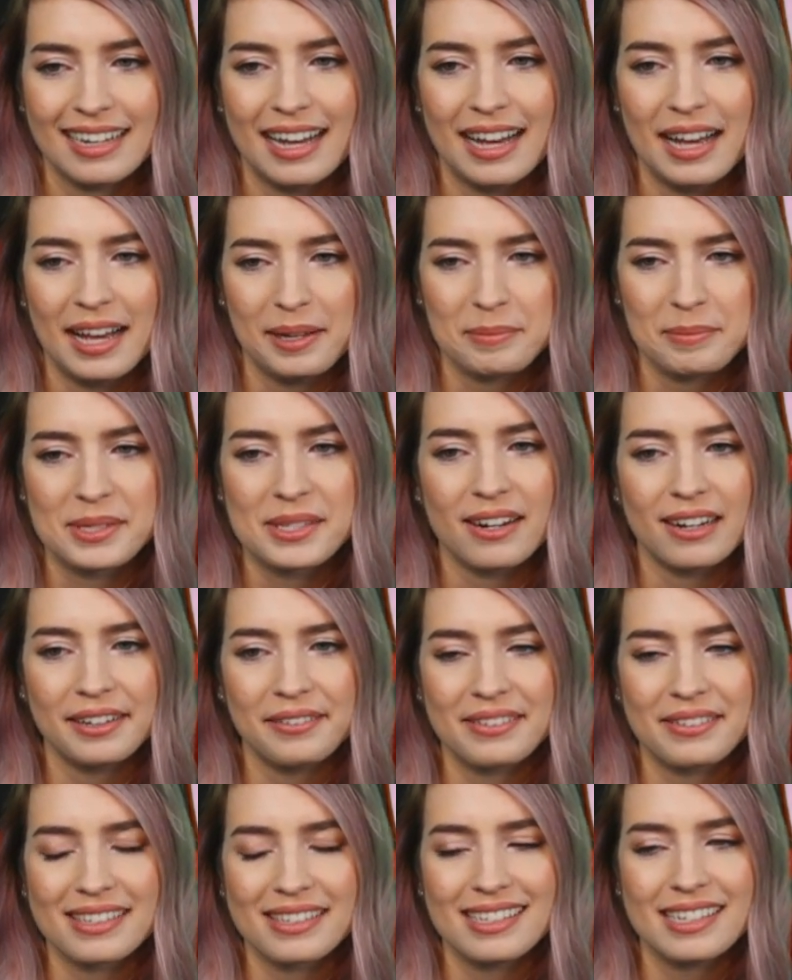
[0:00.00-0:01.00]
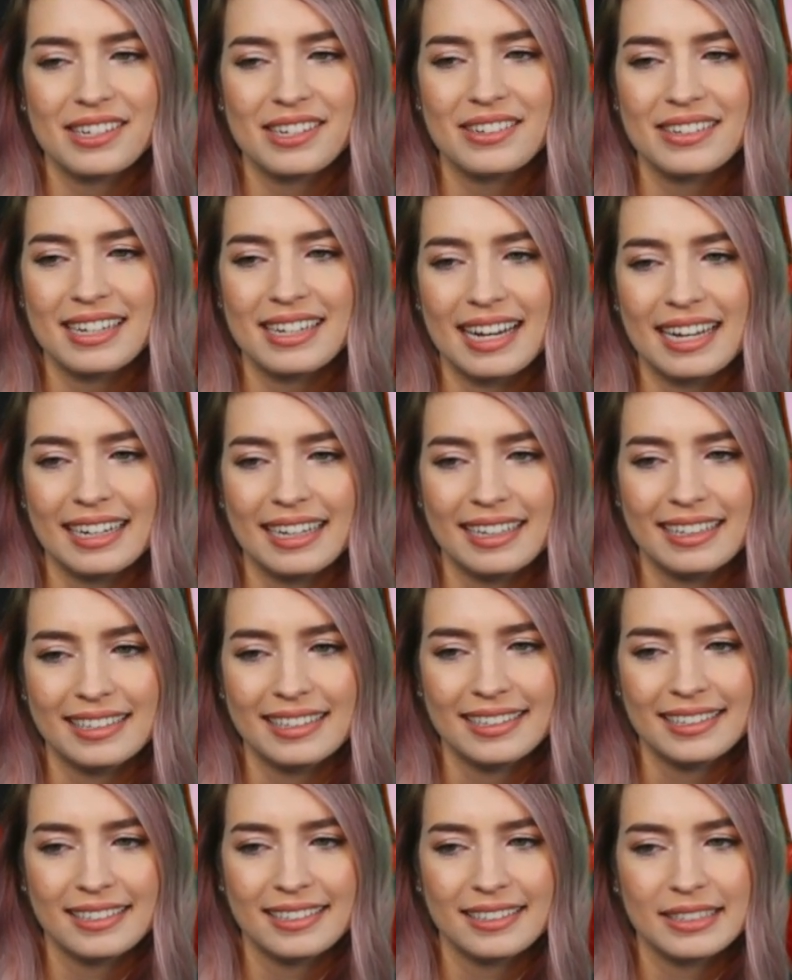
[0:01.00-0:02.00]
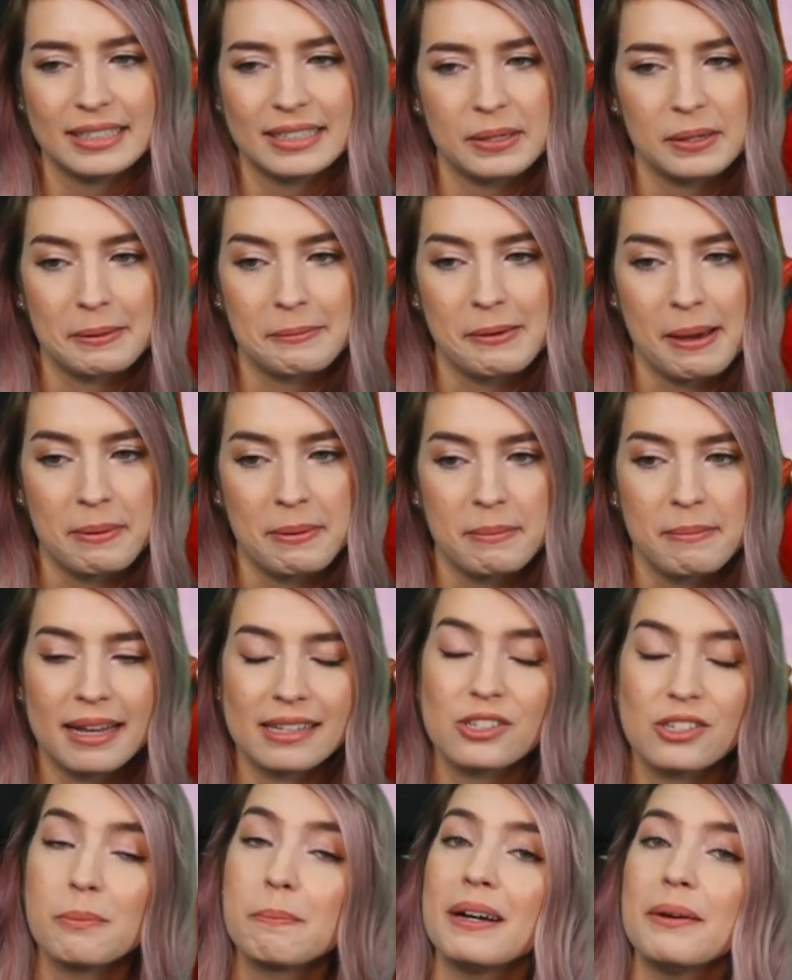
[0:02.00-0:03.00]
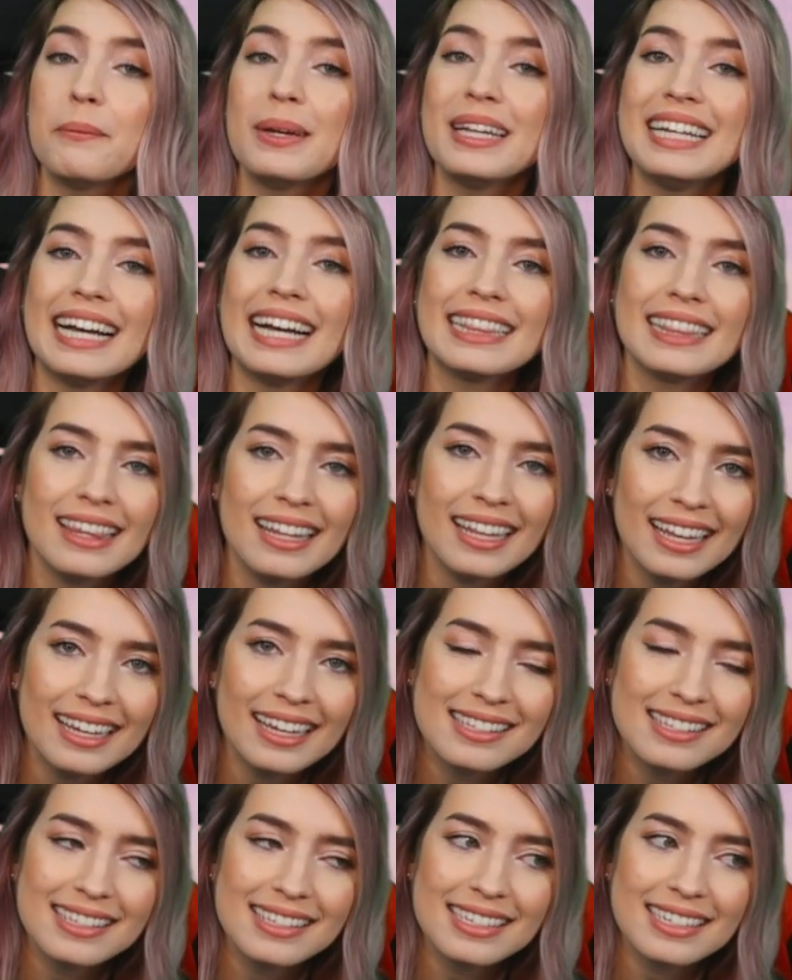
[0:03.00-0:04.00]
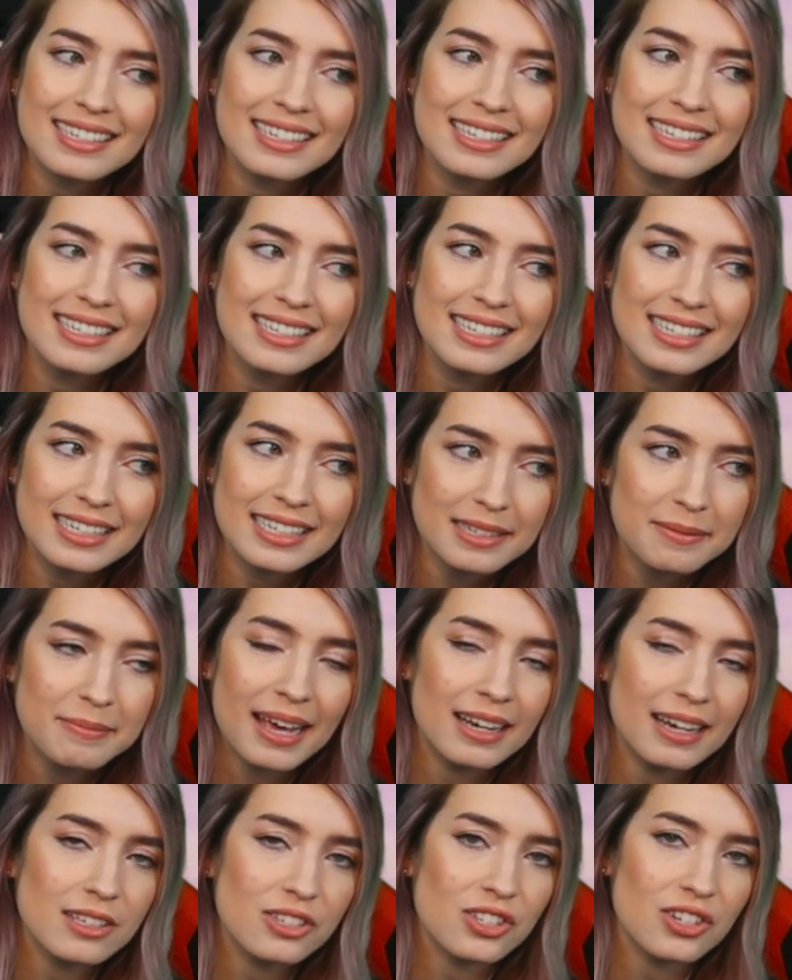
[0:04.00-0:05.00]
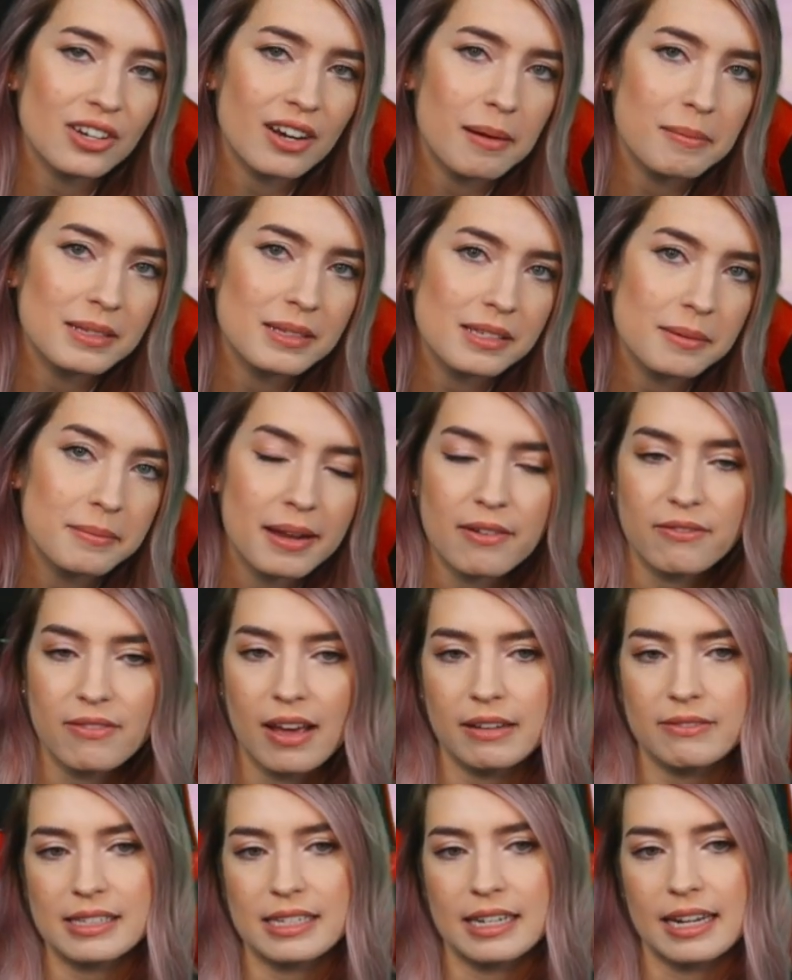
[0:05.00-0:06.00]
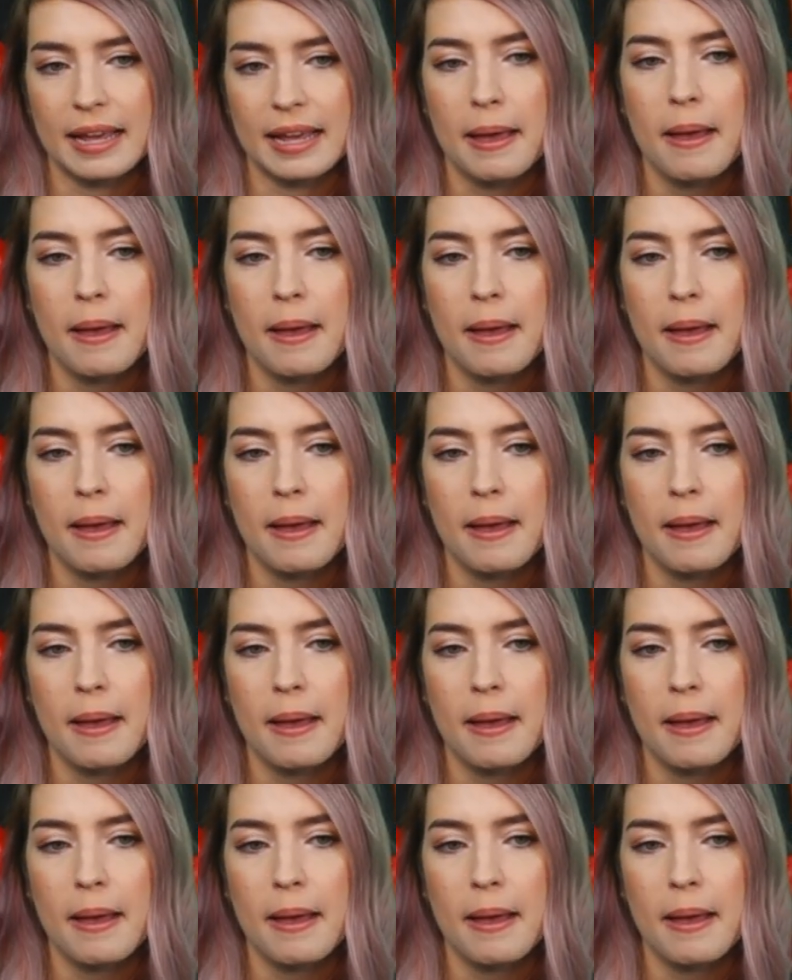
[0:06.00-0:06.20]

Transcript: I'm sorry it was no Nana or a Weapon Master, but we at least did manage to grab you some Nat 5s today.